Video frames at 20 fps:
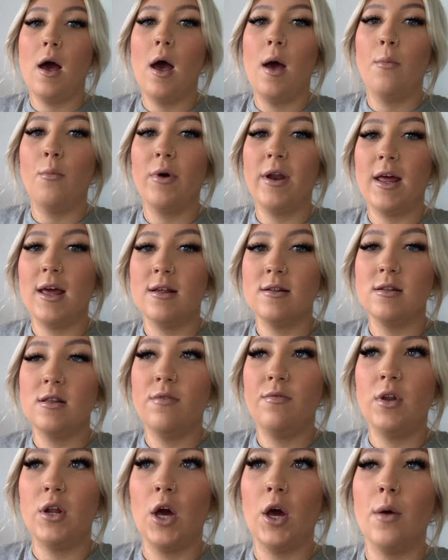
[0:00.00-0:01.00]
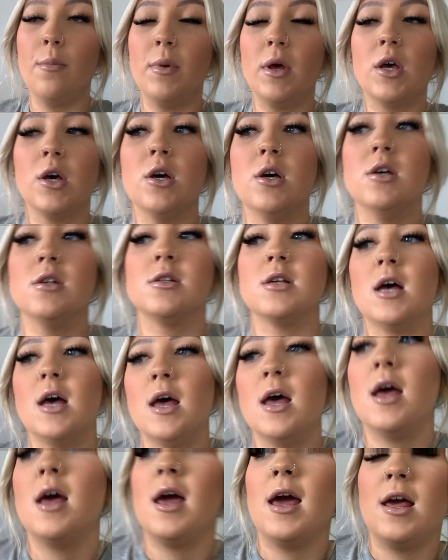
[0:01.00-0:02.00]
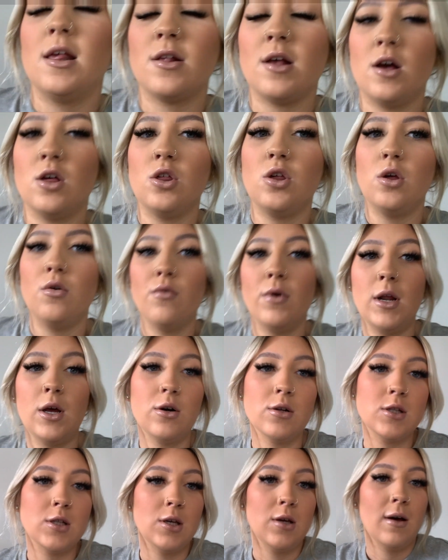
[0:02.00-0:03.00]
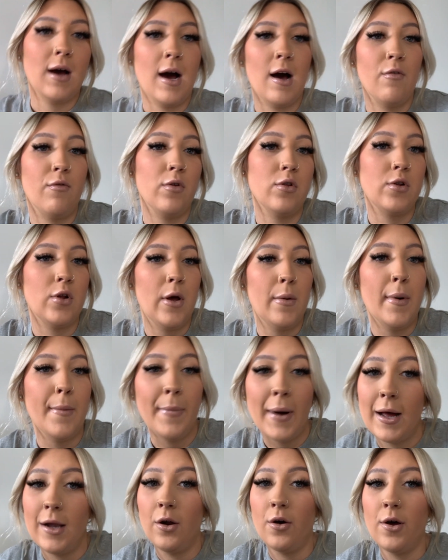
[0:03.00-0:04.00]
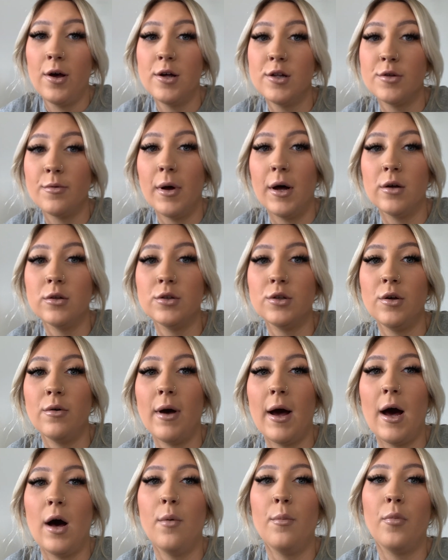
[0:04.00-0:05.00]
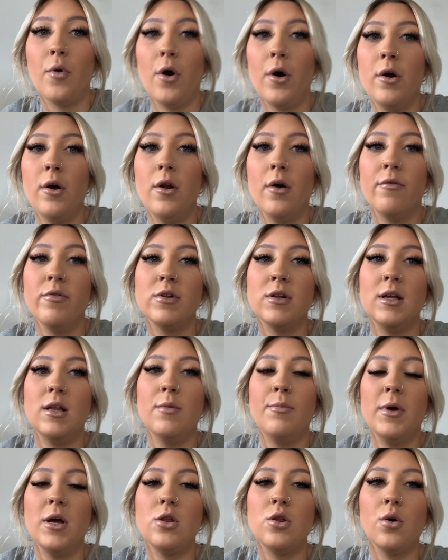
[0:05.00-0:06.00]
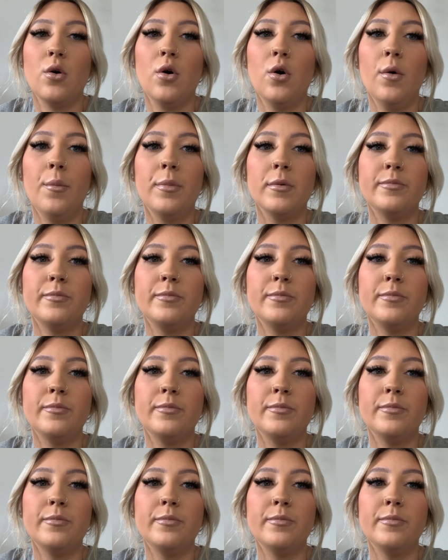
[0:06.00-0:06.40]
when it is in the video, because it's actually really good to have some backlight as well to help brighten obviously the picture up.